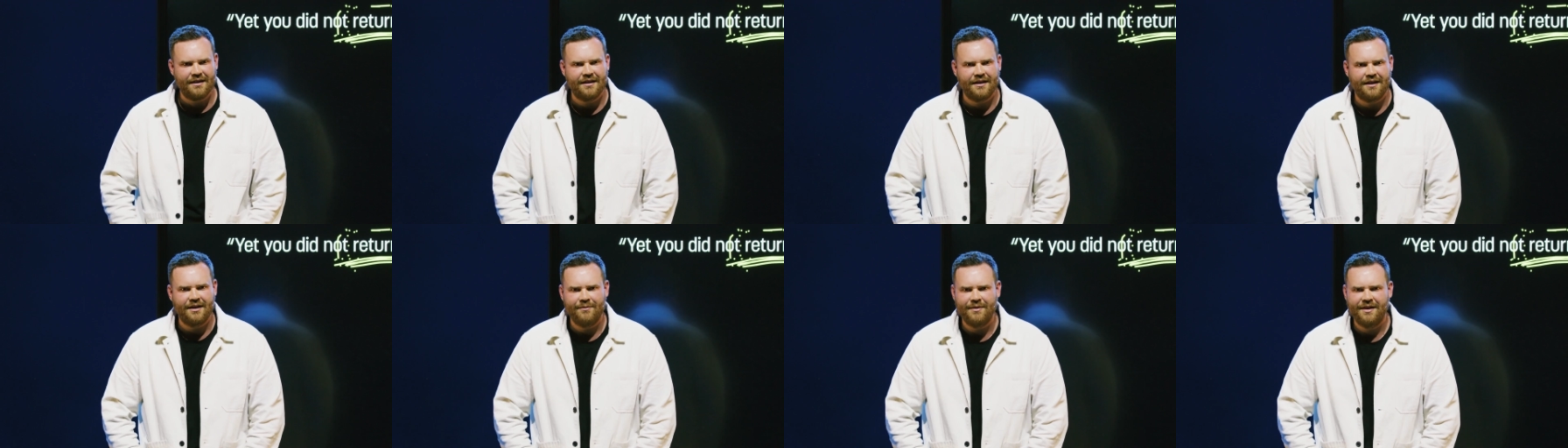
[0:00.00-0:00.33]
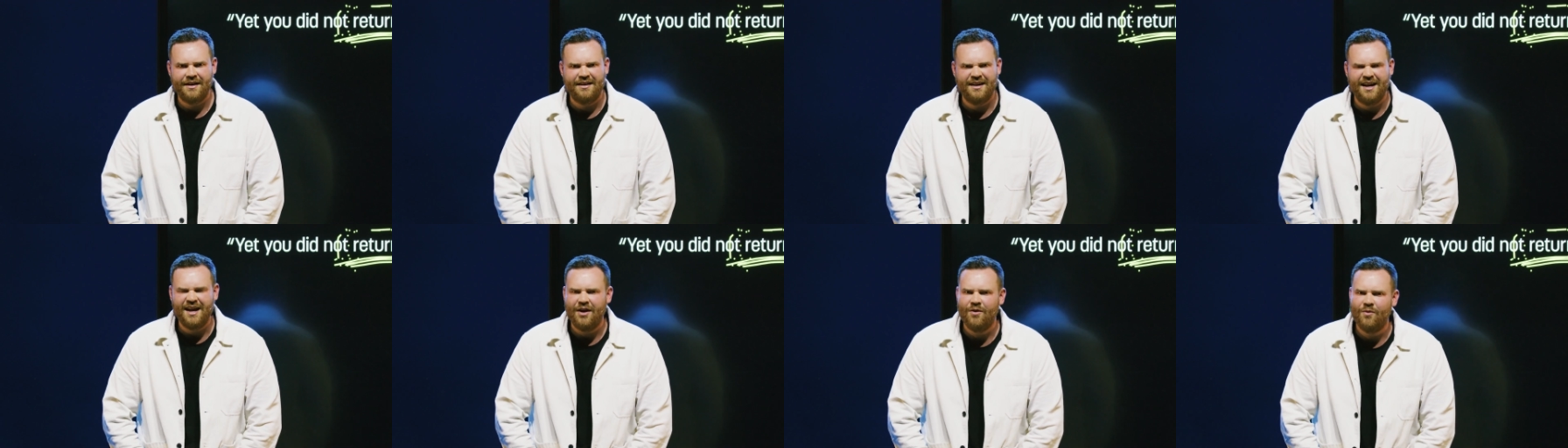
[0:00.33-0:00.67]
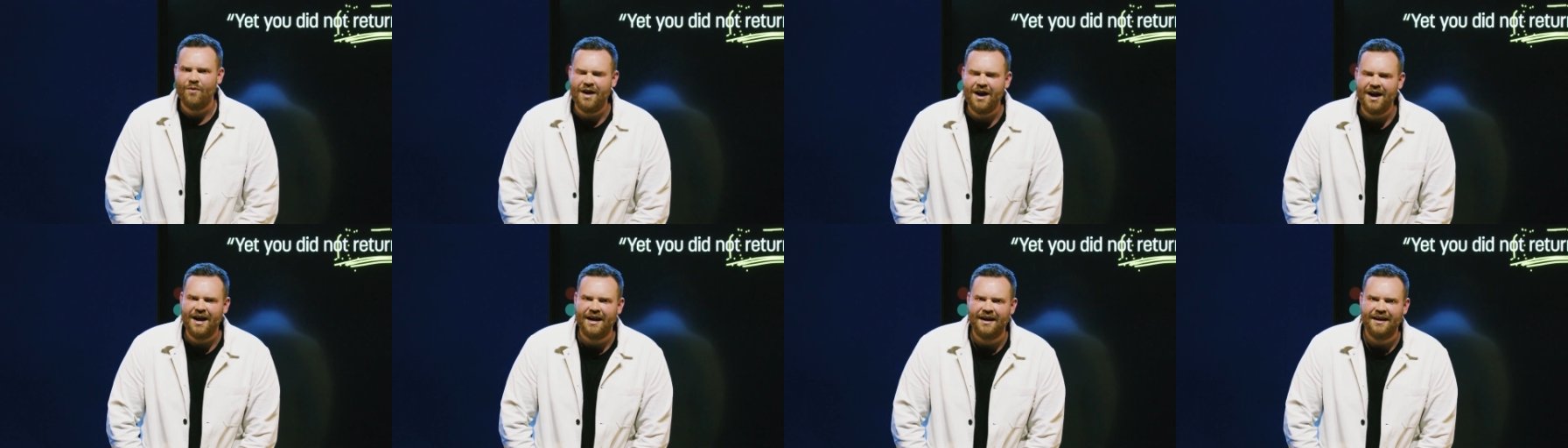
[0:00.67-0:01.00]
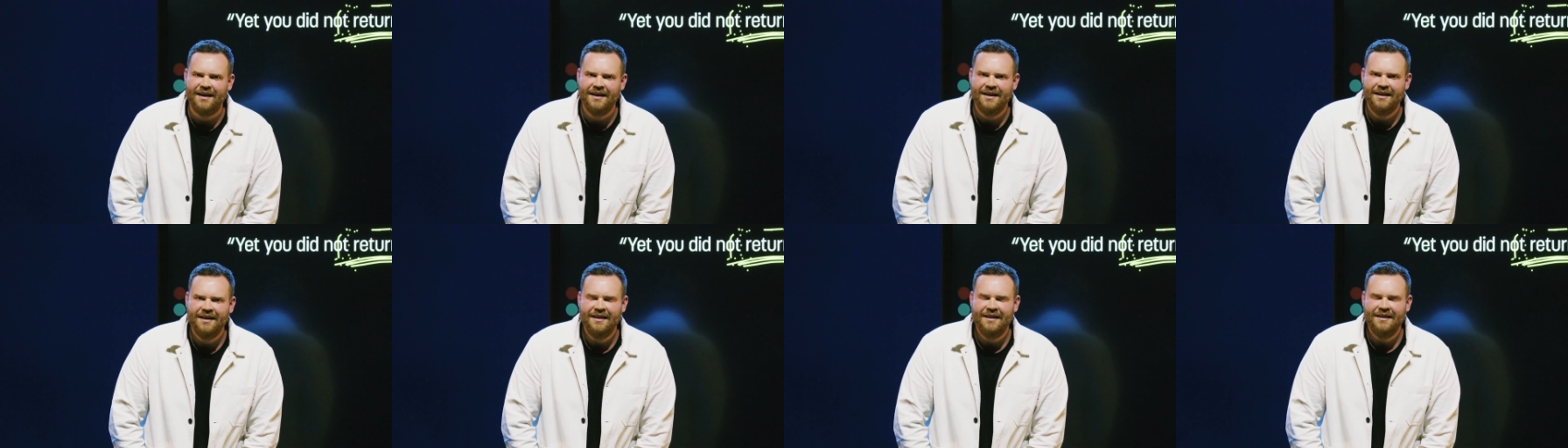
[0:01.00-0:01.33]
And I'm like, yeah,
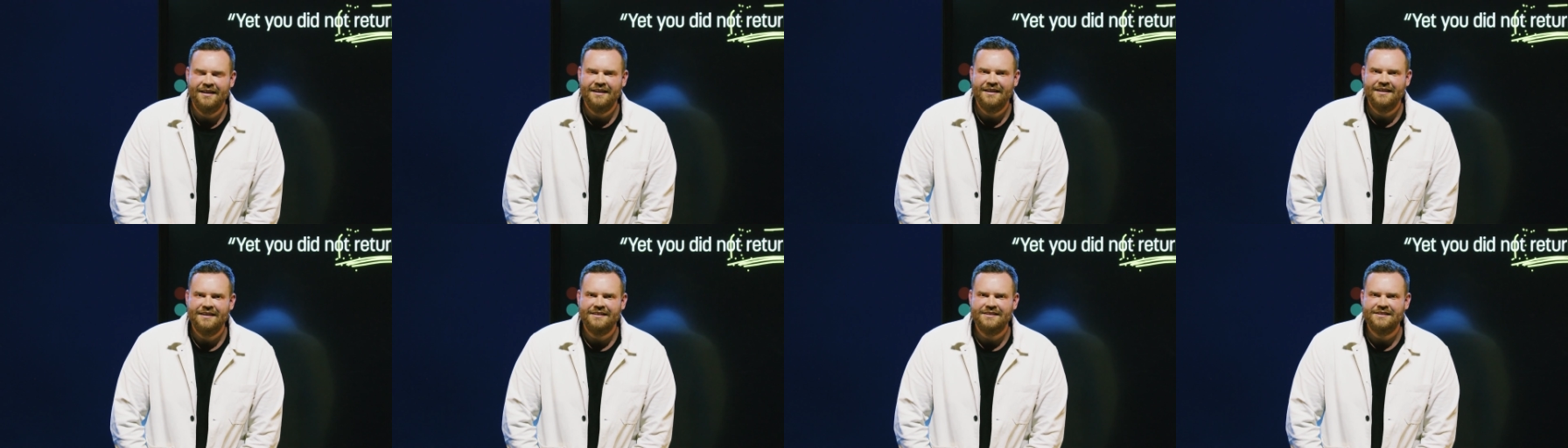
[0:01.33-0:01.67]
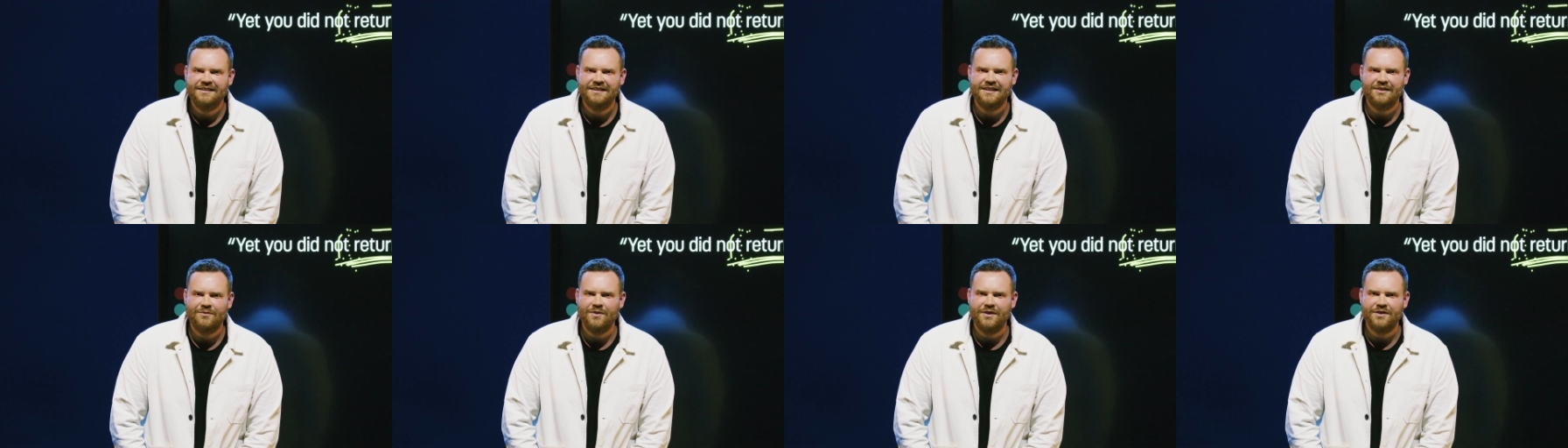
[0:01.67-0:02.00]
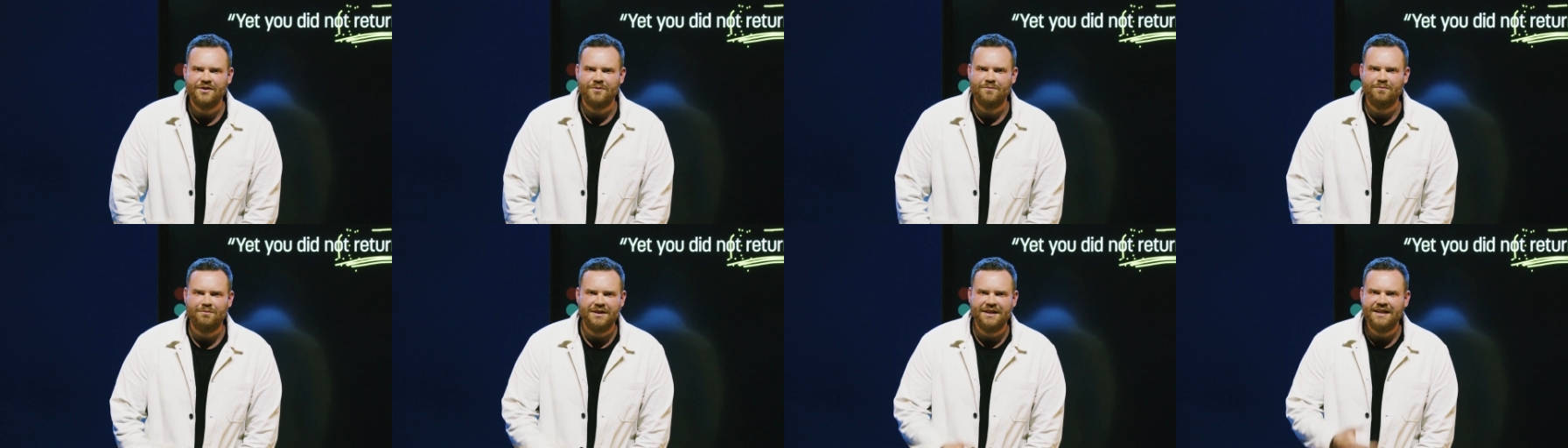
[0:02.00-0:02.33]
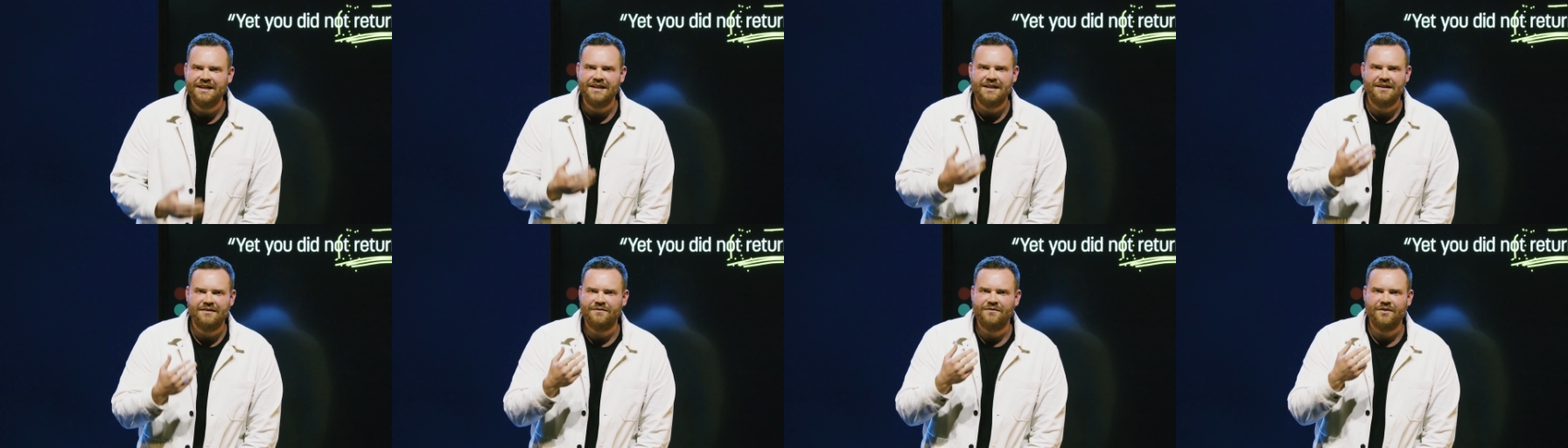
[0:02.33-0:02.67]
why? She's like, well, you're
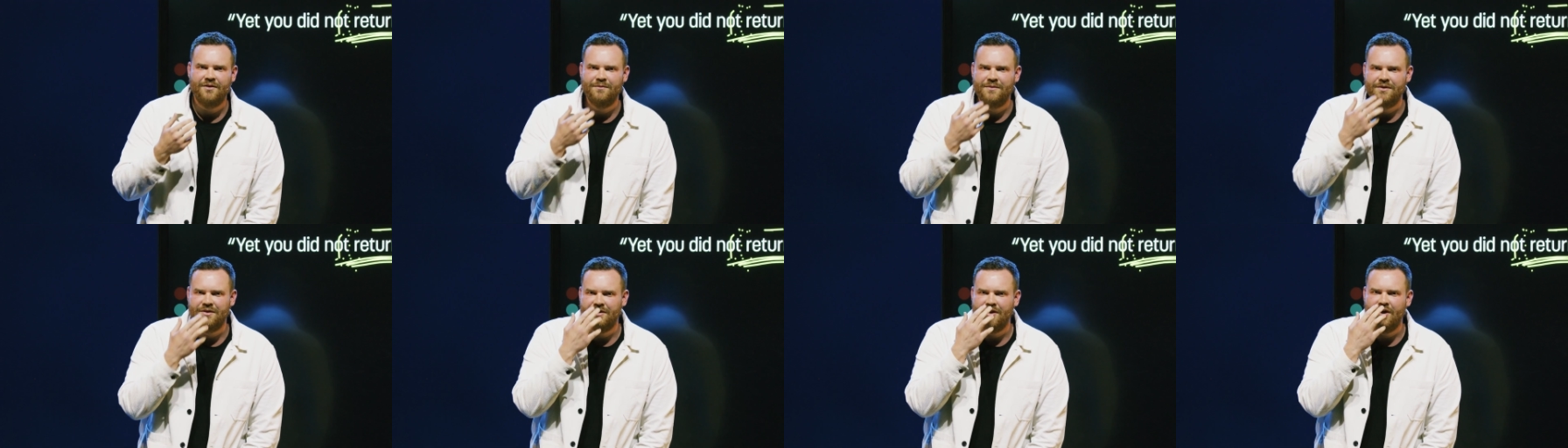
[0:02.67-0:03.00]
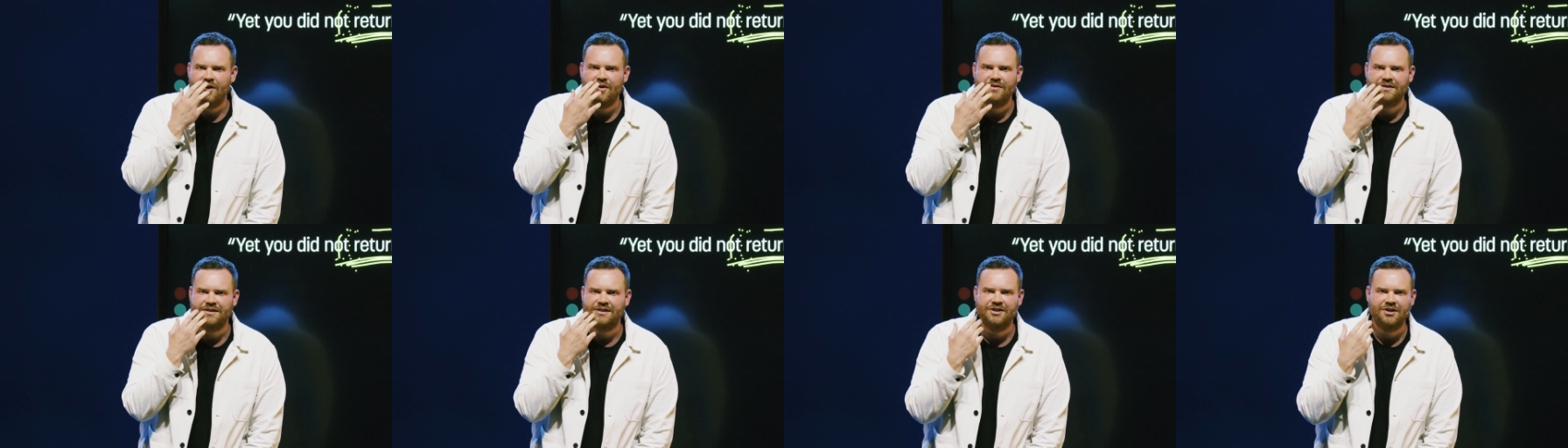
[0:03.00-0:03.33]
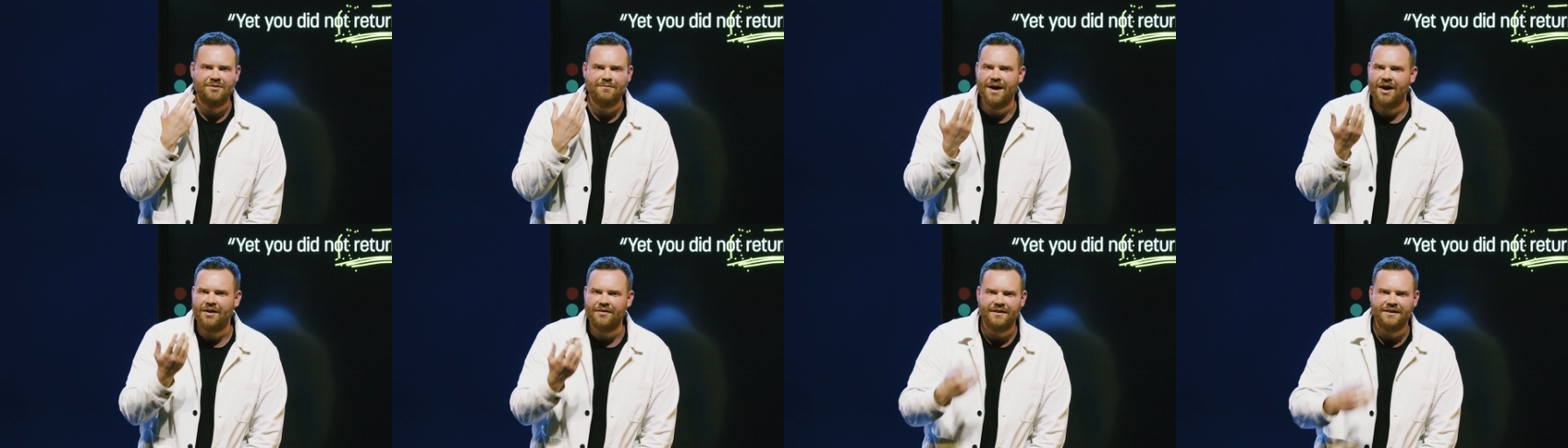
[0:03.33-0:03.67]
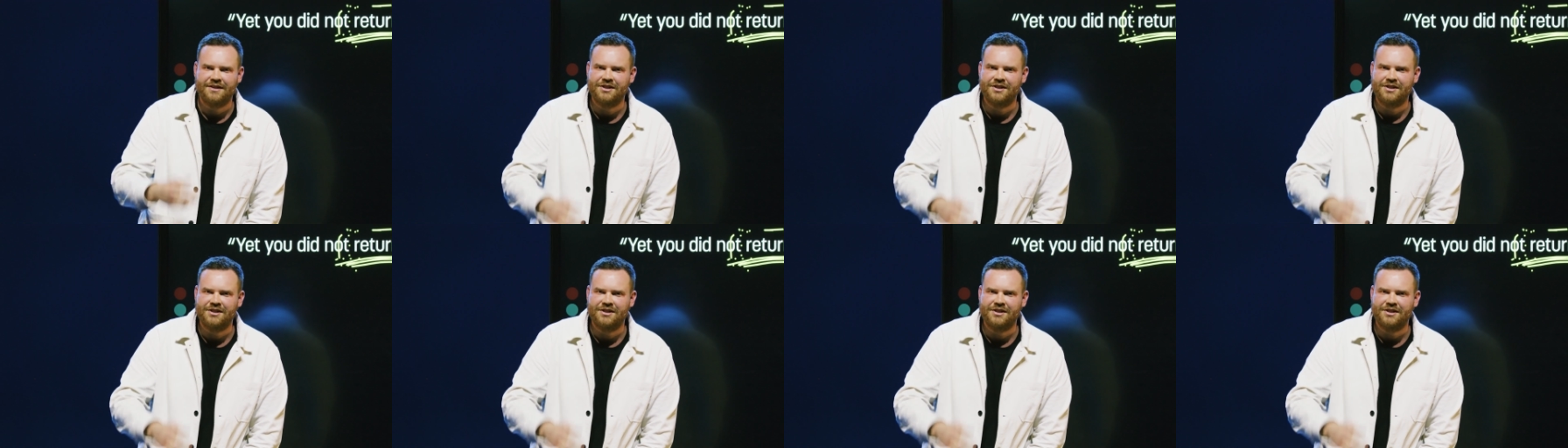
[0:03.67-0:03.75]
bleeding from your nose and your mouth.